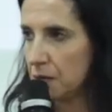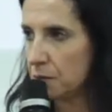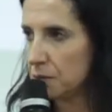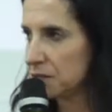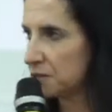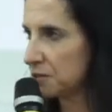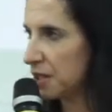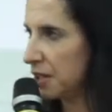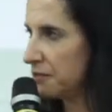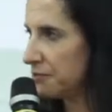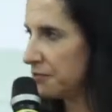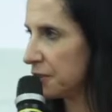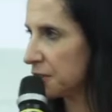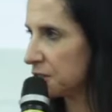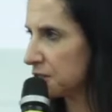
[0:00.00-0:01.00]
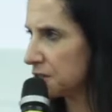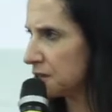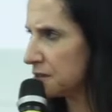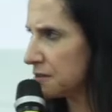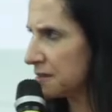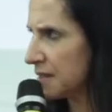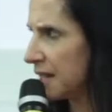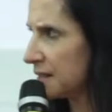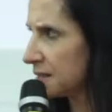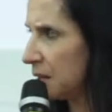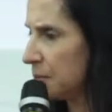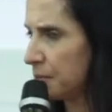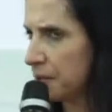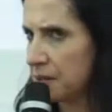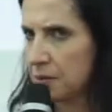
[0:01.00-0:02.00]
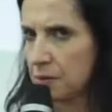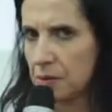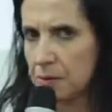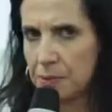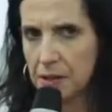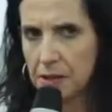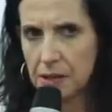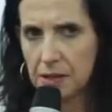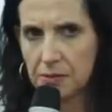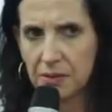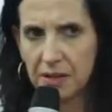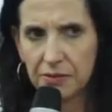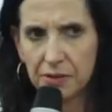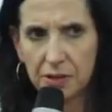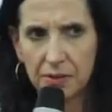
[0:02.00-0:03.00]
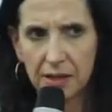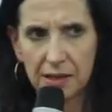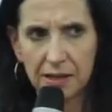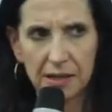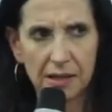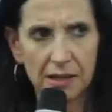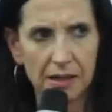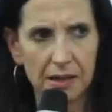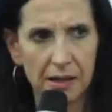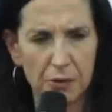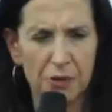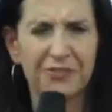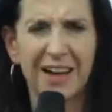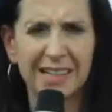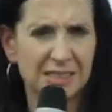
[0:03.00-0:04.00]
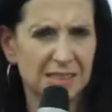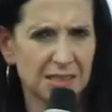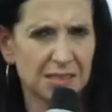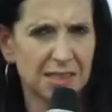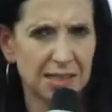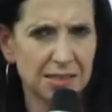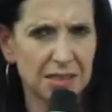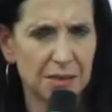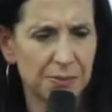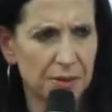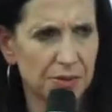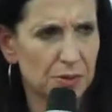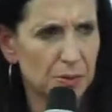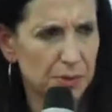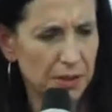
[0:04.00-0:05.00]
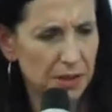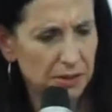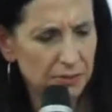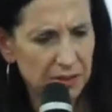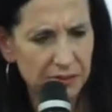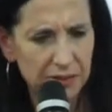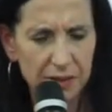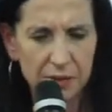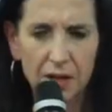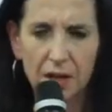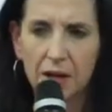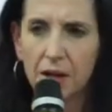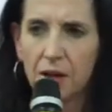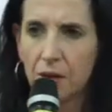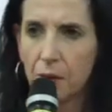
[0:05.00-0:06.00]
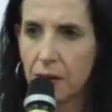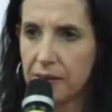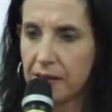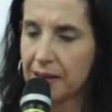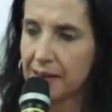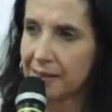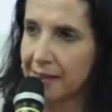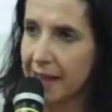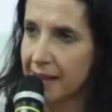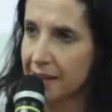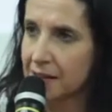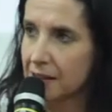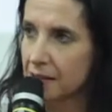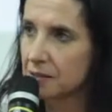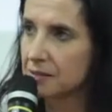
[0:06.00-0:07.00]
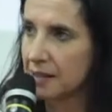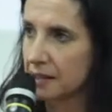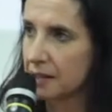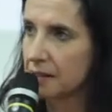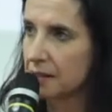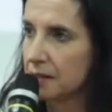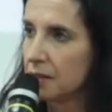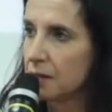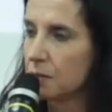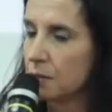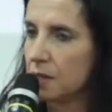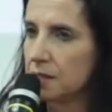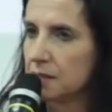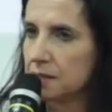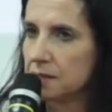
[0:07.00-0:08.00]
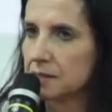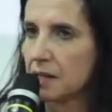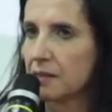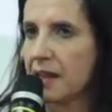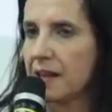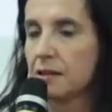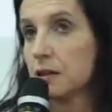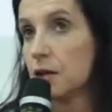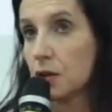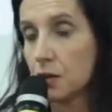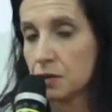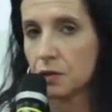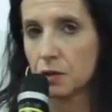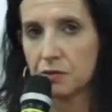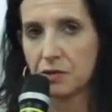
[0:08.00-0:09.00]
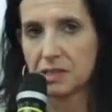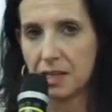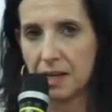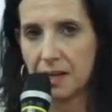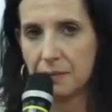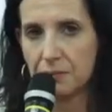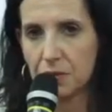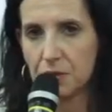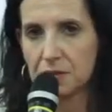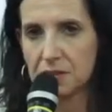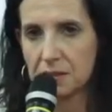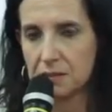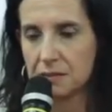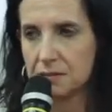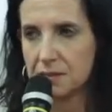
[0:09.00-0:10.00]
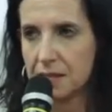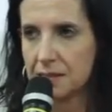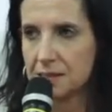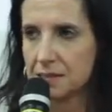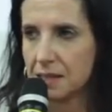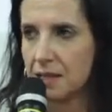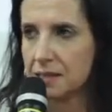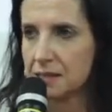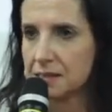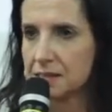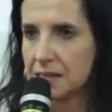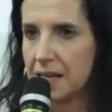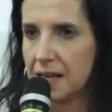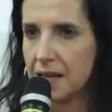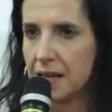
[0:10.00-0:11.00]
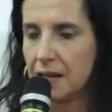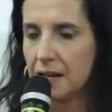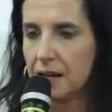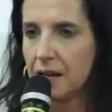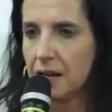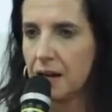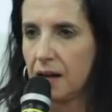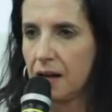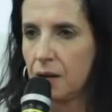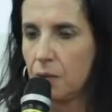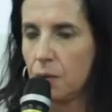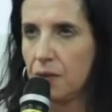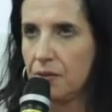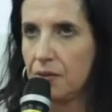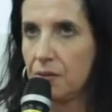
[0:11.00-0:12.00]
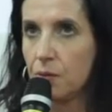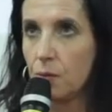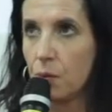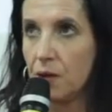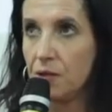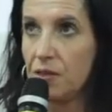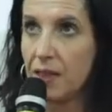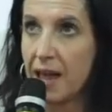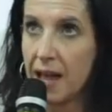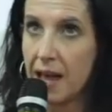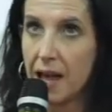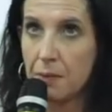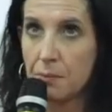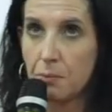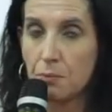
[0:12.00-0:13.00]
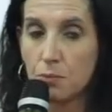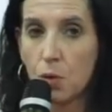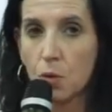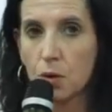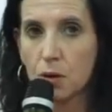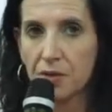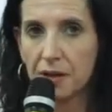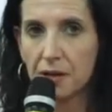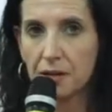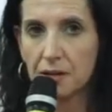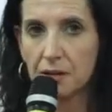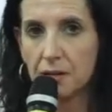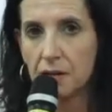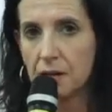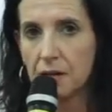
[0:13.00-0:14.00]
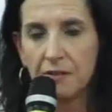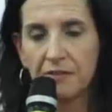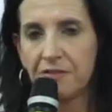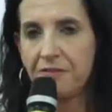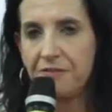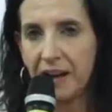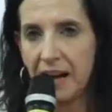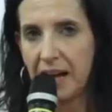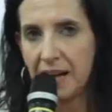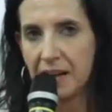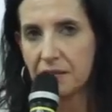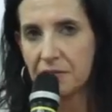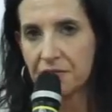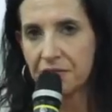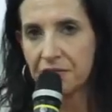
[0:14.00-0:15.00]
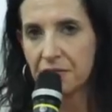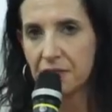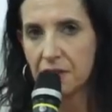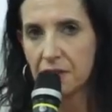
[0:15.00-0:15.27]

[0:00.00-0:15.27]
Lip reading: was first SaaS company to $1 billion in revenue, I think, and we're fastest SaaS company to $1 billion in revenue. The way that they did it was they learned over time using data science that when they had more than 5